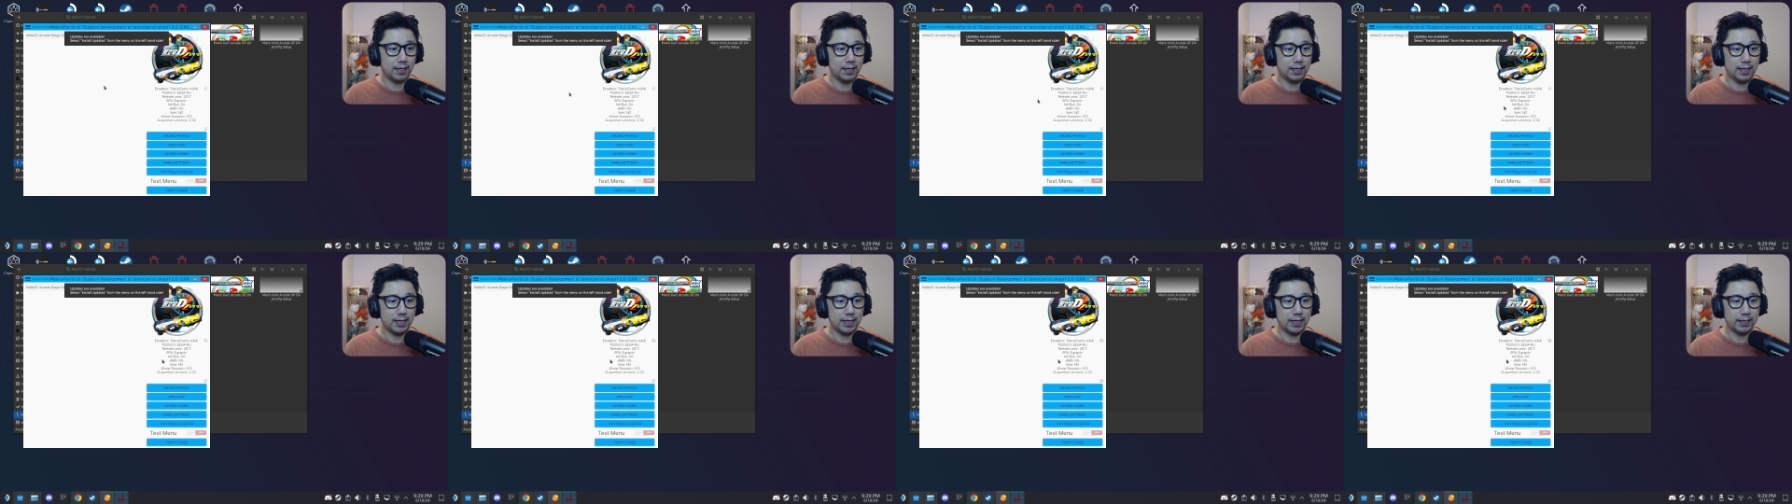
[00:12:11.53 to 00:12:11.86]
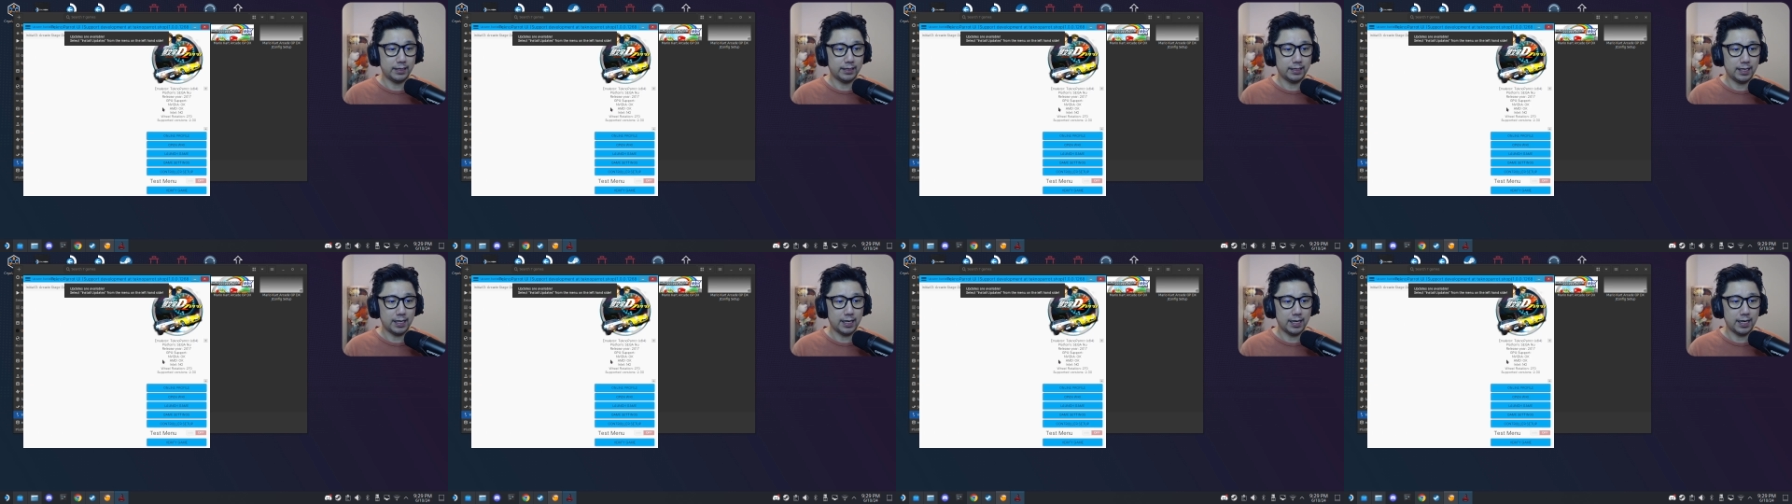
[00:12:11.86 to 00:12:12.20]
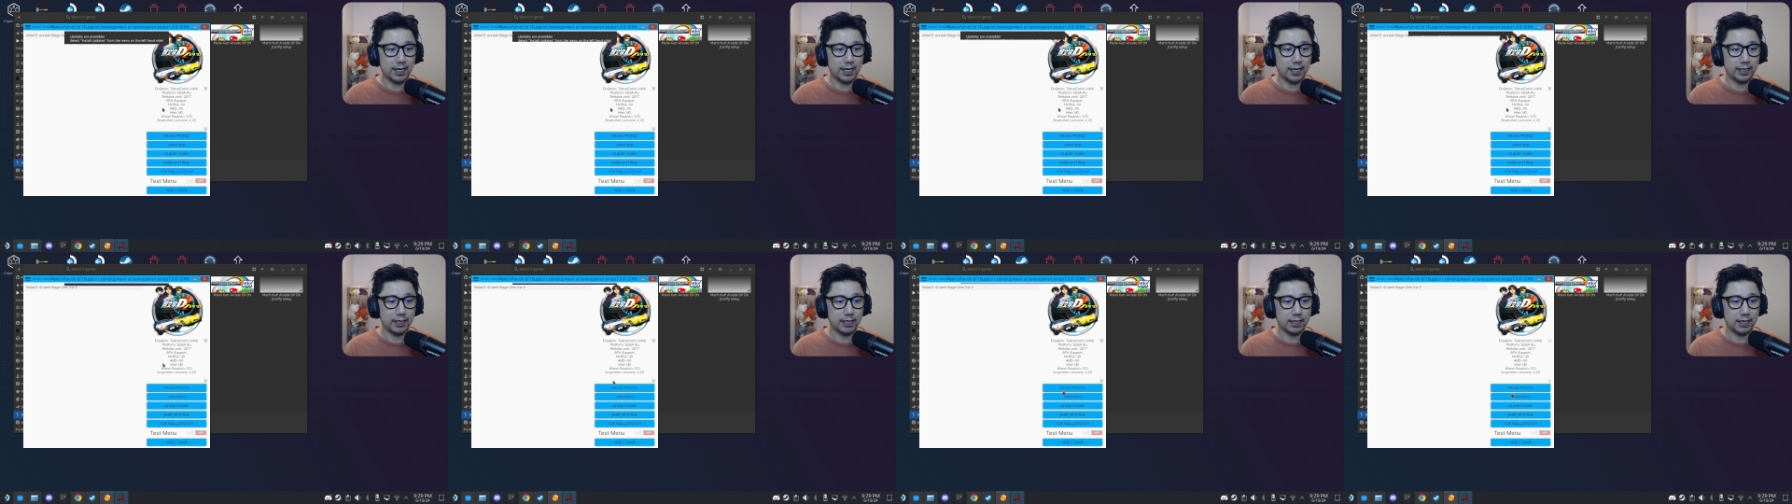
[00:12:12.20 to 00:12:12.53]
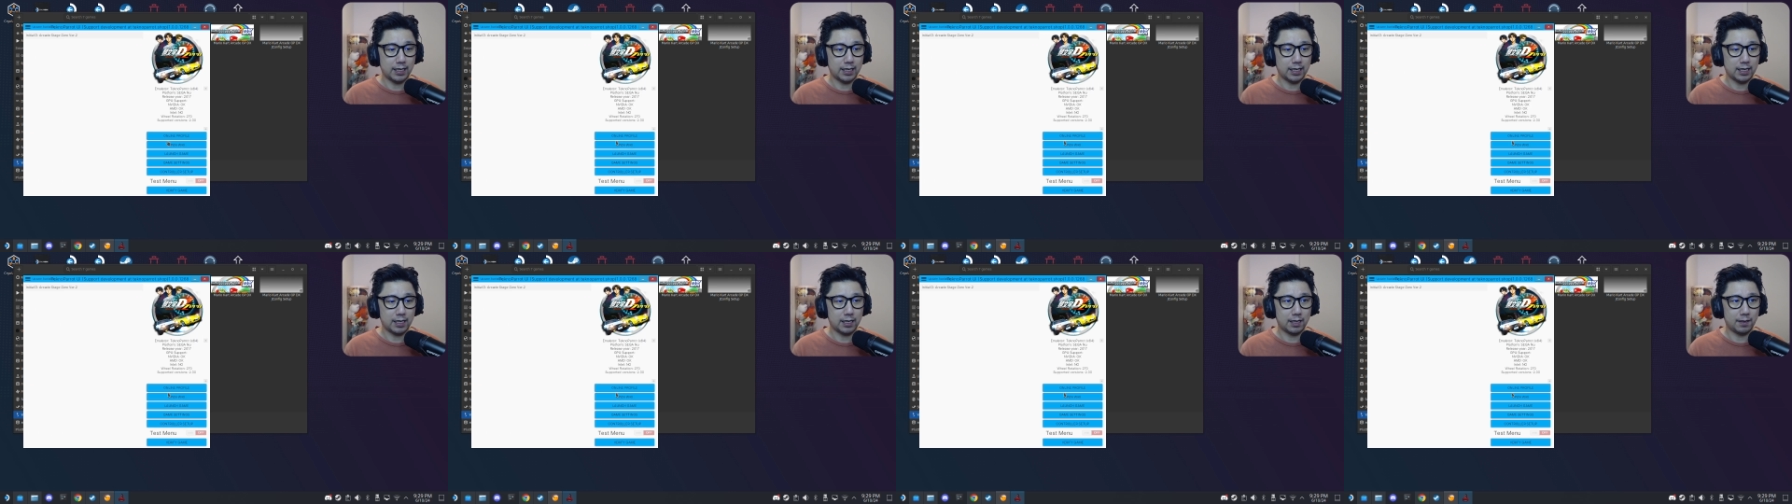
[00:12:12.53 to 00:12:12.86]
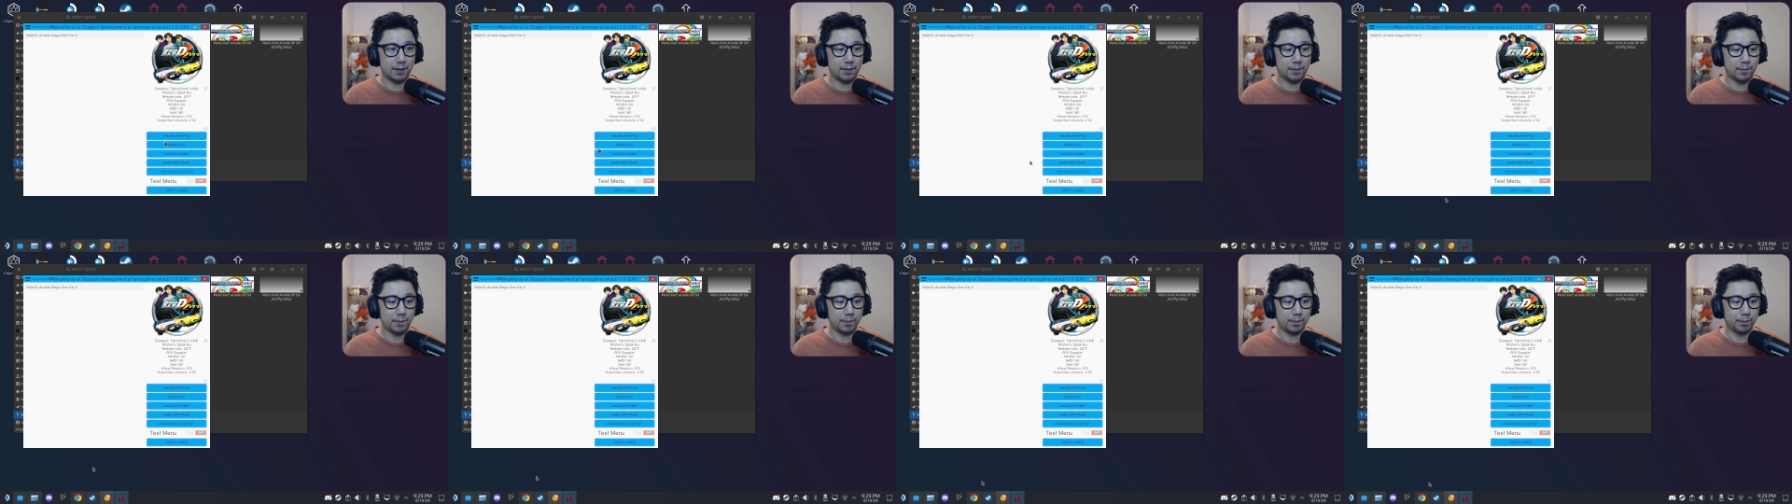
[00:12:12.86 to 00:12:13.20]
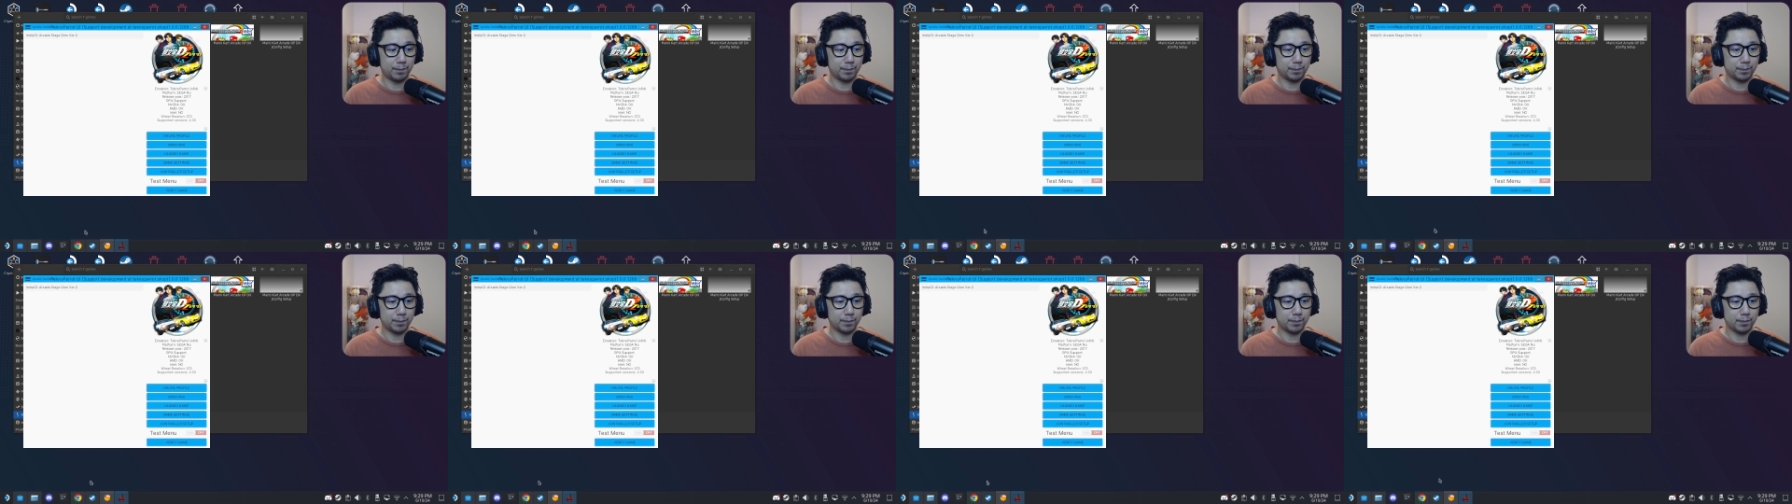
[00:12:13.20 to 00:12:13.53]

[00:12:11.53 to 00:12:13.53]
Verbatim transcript: And then um,